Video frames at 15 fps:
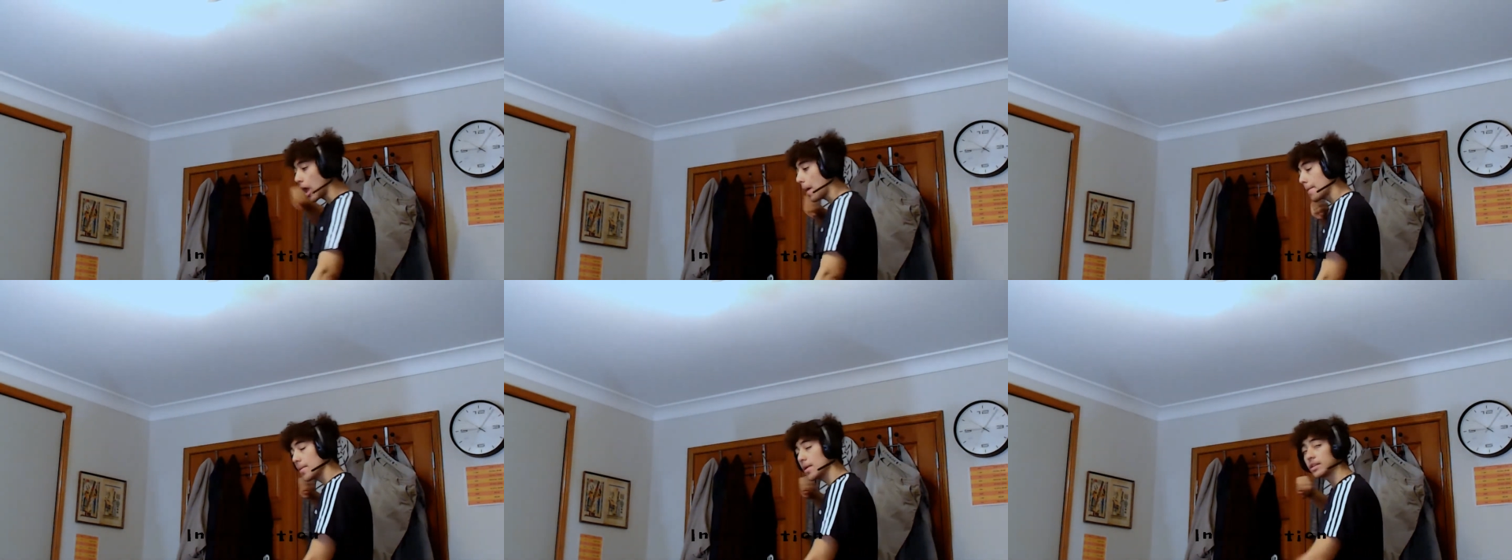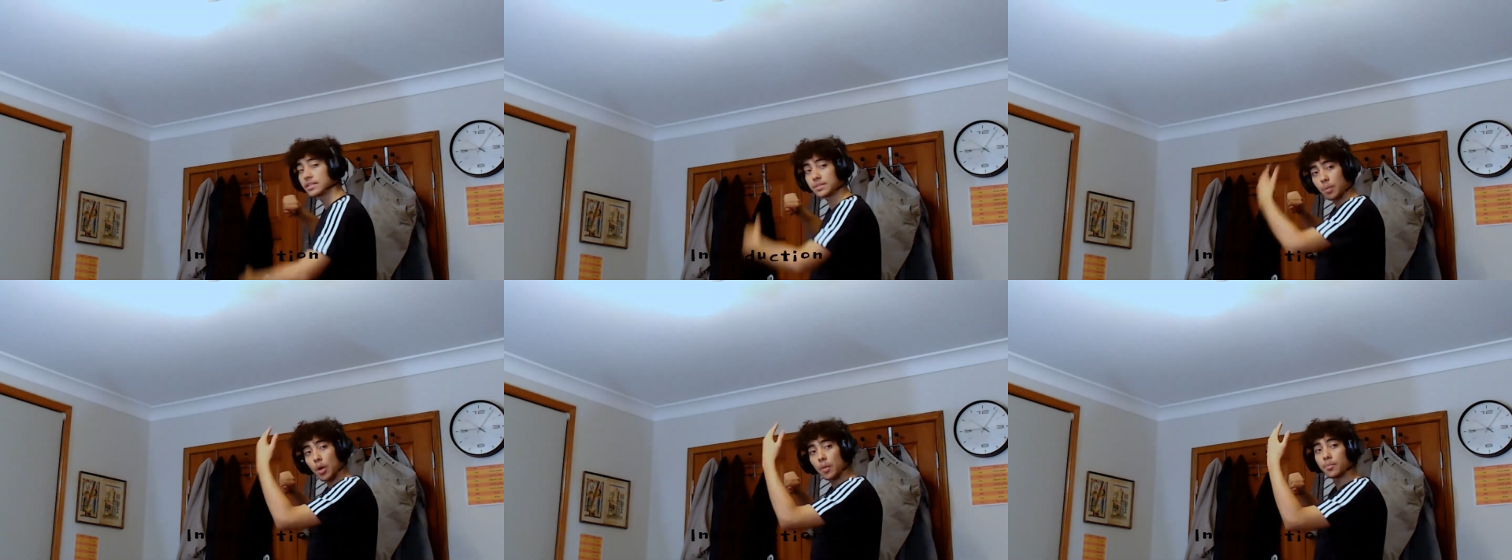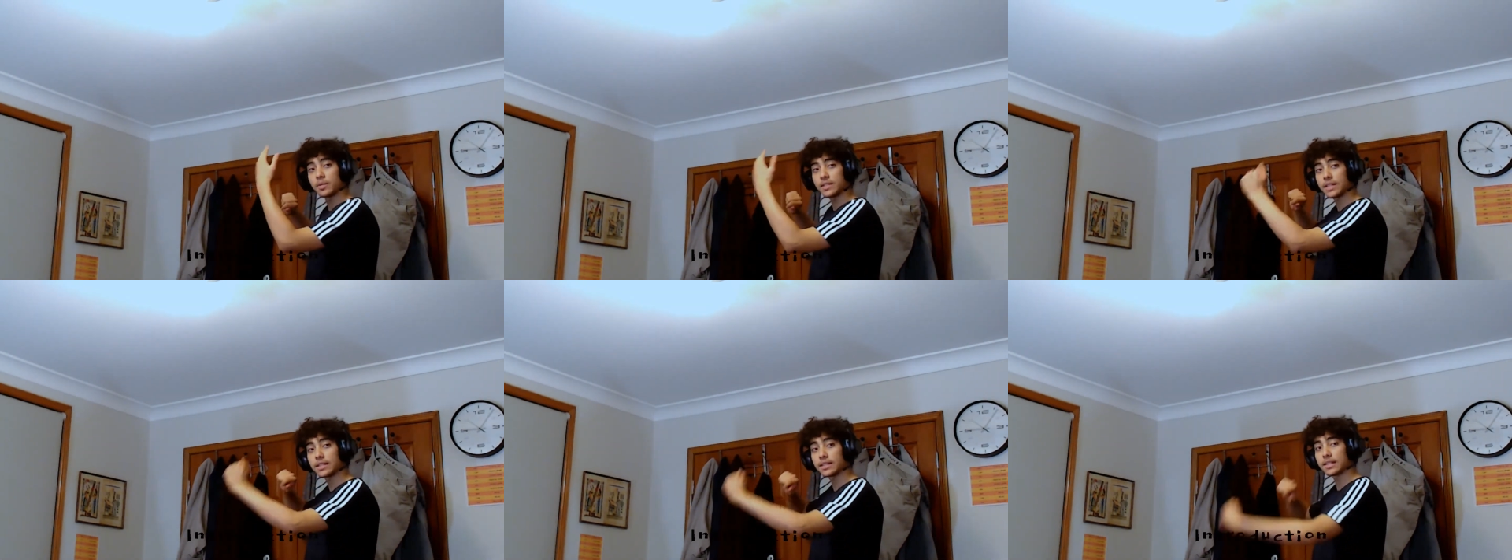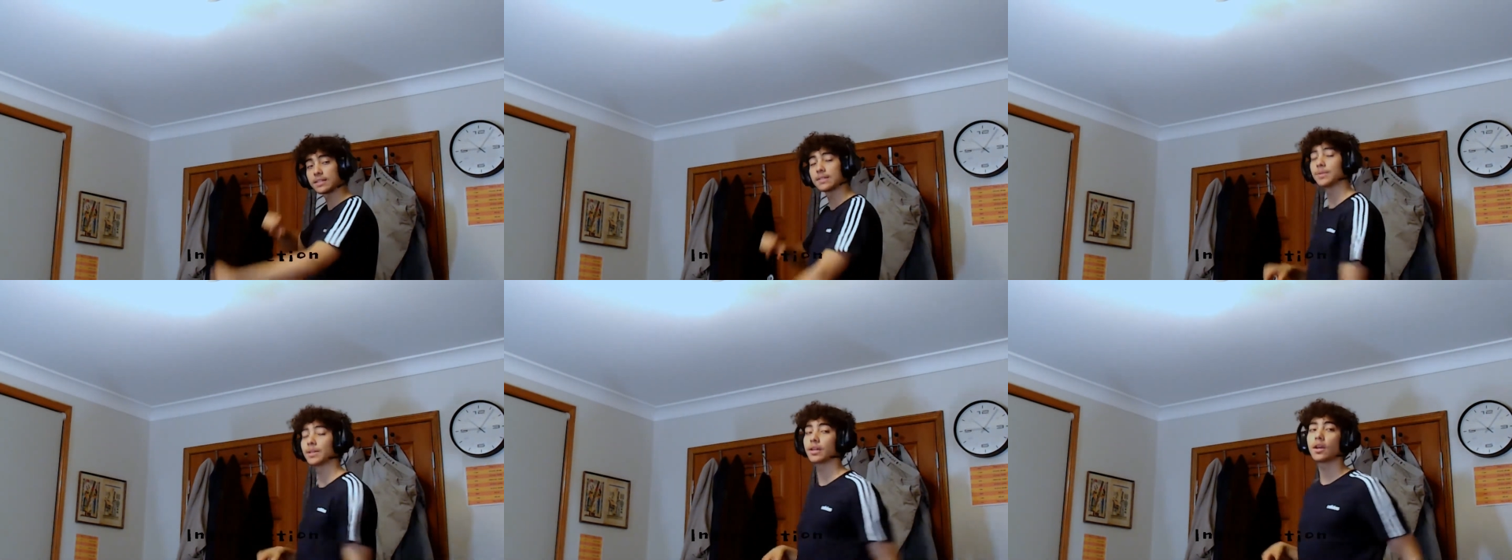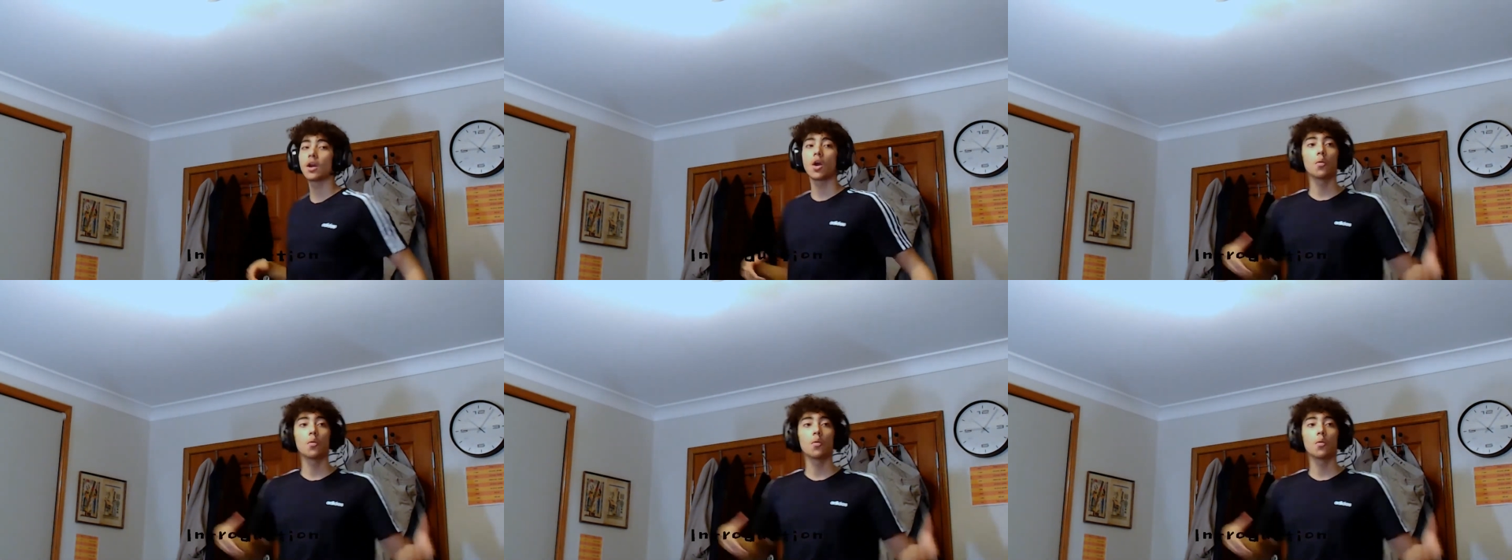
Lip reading: It's perpendicular to me. What